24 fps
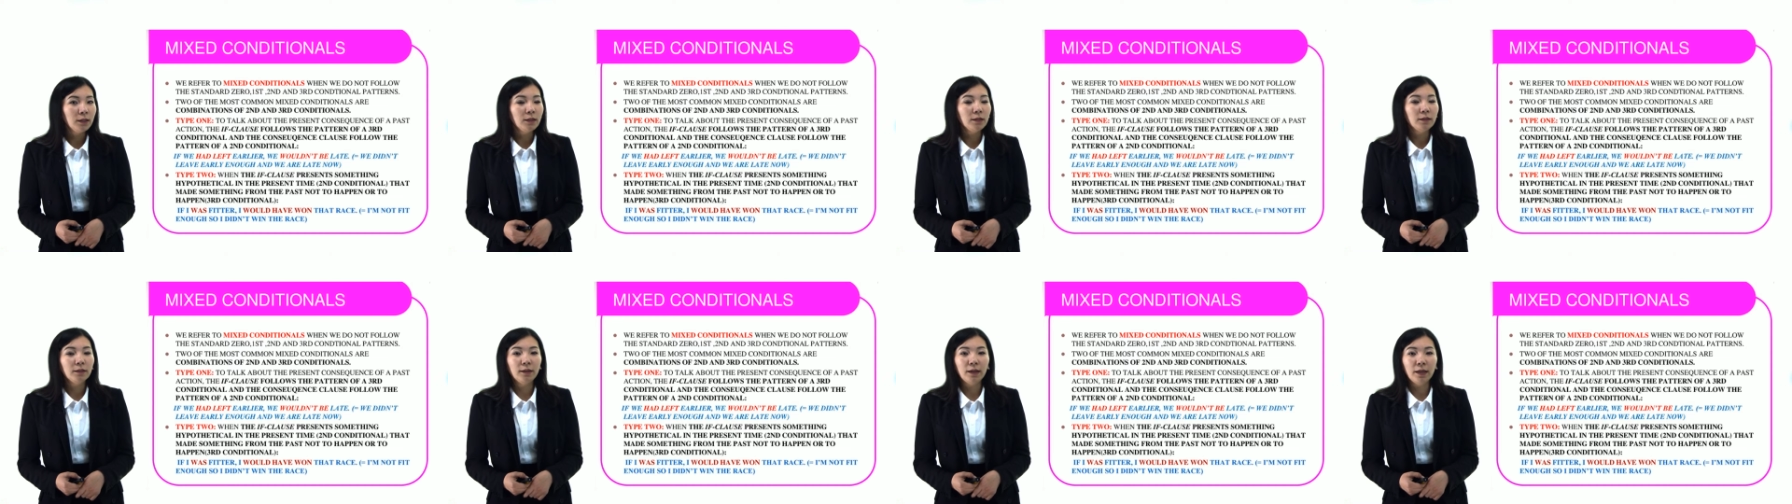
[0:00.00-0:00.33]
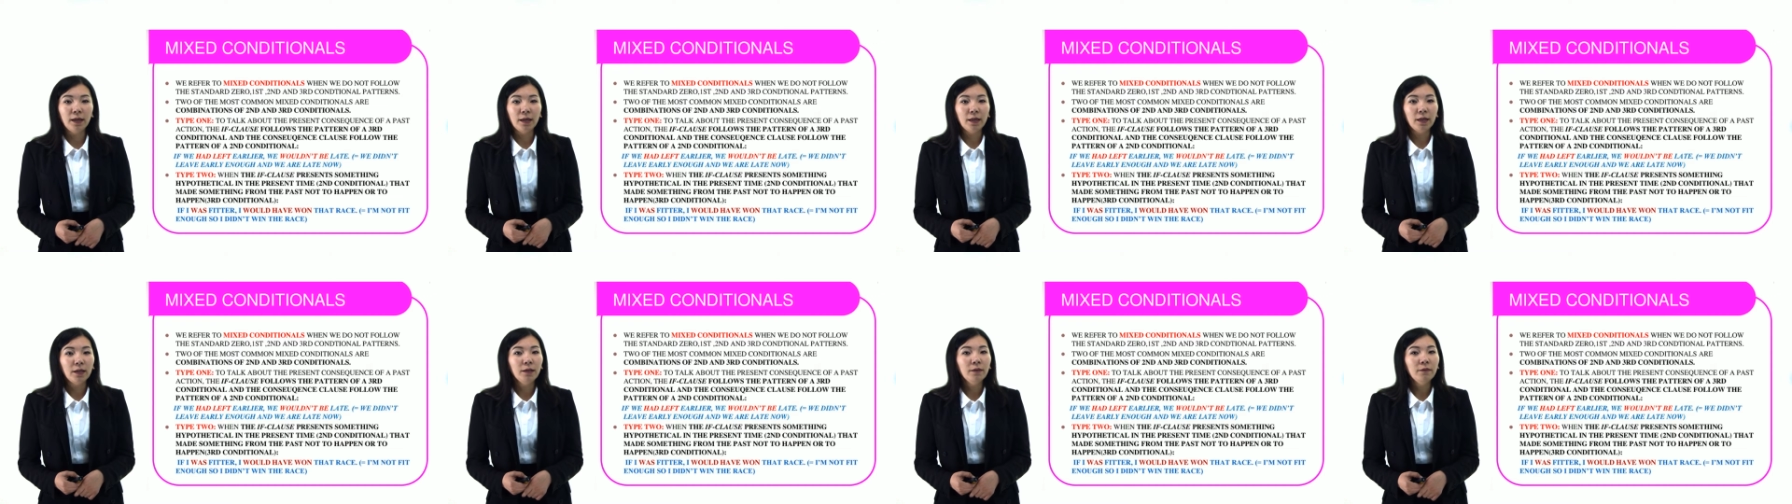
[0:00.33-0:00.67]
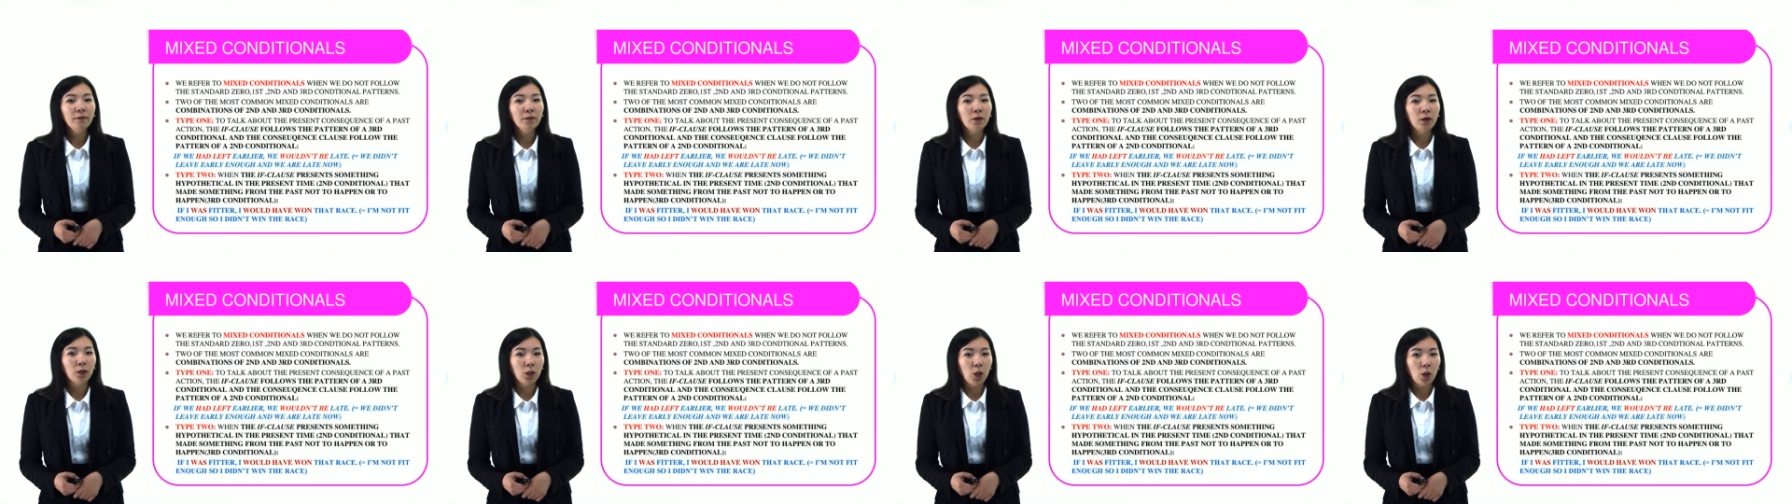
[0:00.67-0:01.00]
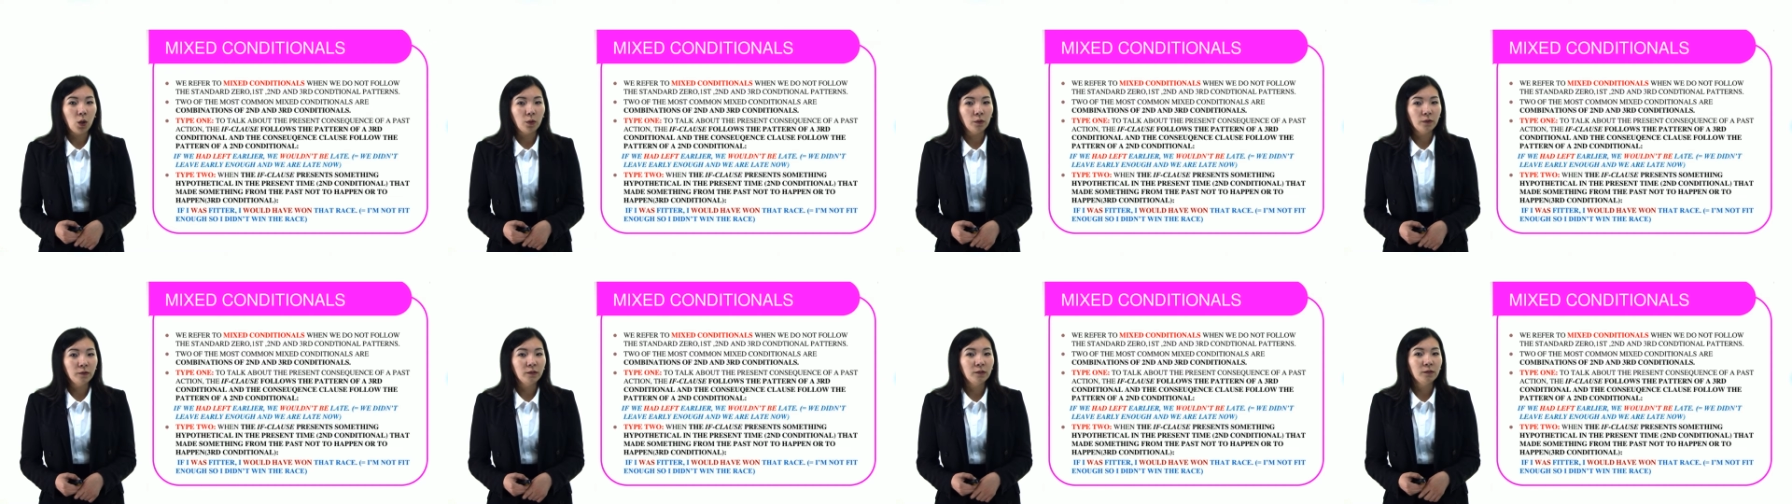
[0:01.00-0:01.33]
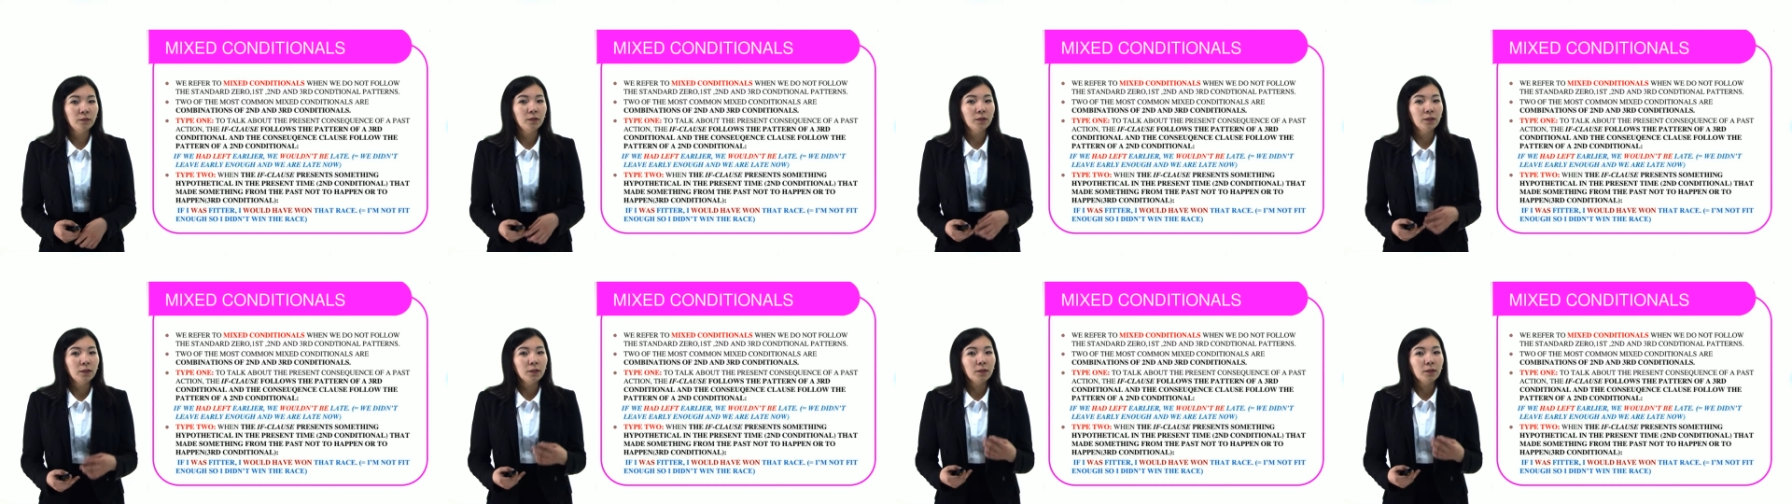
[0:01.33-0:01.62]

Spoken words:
the if clause